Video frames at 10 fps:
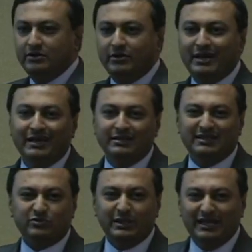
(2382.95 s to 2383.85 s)
Okay,
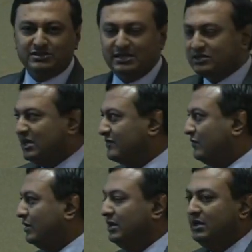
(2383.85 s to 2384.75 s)
that's what NSAID stands
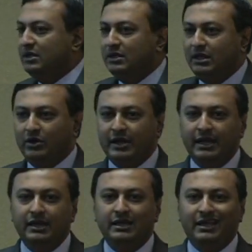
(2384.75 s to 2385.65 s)
for.
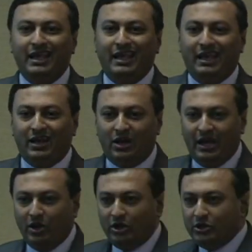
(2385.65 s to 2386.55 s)
Okay,
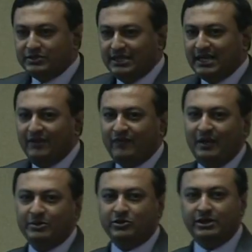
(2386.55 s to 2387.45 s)
all those
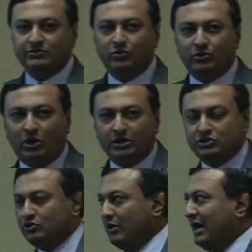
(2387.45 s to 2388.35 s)
anti-inflammatories will cause
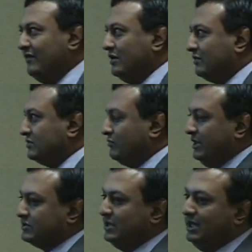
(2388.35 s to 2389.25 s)
you to have increased
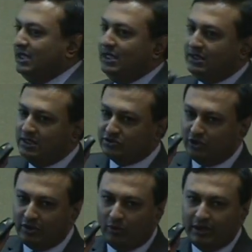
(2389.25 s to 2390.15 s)
risk. There's
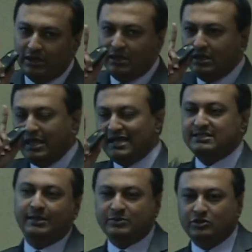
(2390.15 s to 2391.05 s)
only one
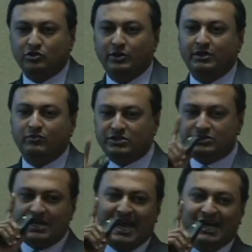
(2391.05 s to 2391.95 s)
exception to it, which
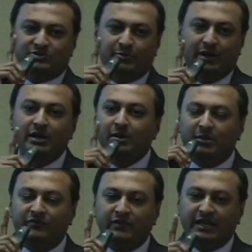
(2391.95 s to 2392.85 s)
is aspirin.
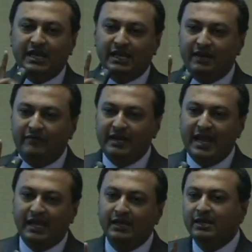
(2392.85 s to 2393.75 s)
But if you take it every
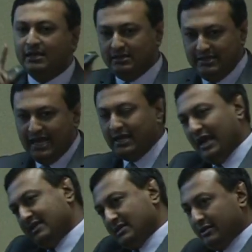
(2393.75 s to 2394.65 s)
day, that
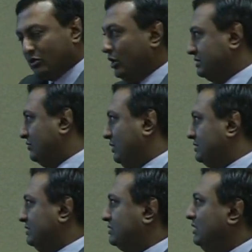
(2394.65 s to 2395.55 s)
has other
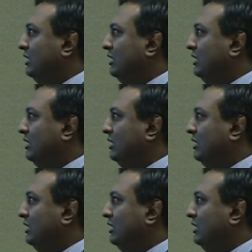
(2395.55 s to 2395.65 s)
consequences.